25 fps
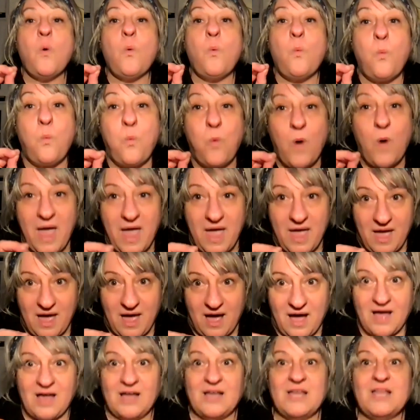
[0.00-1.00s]

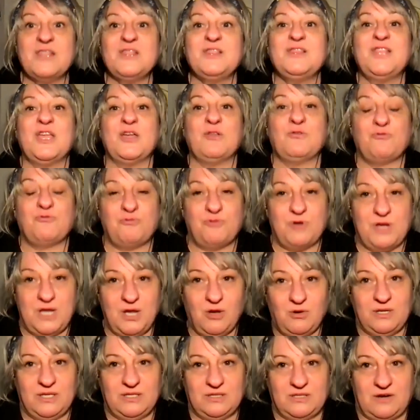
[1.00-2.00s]
where the
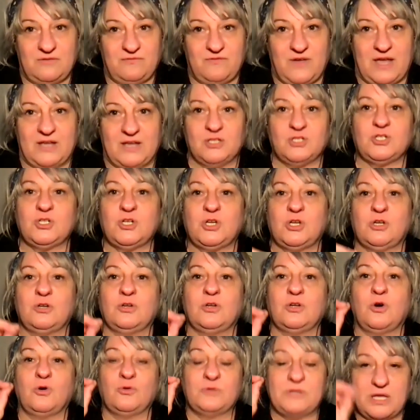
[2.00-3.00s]
real intervention
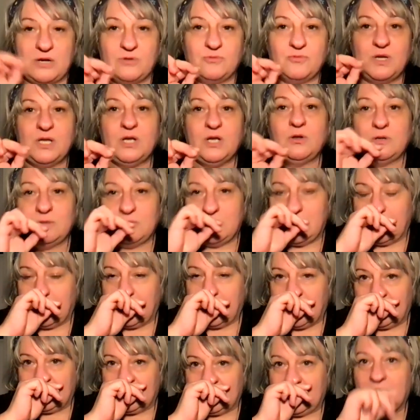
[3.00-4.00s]
or the real
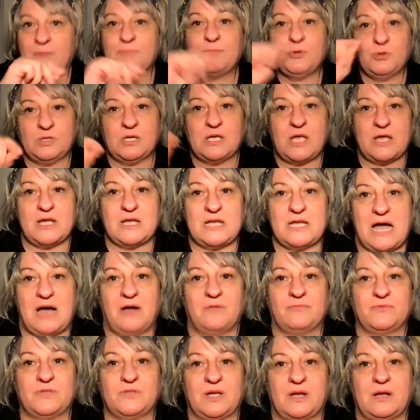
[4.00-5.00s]
therapeutic
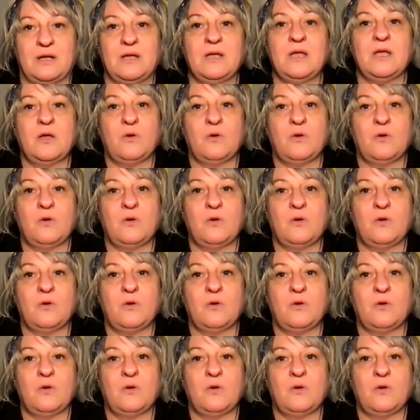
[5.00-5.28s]
encounter,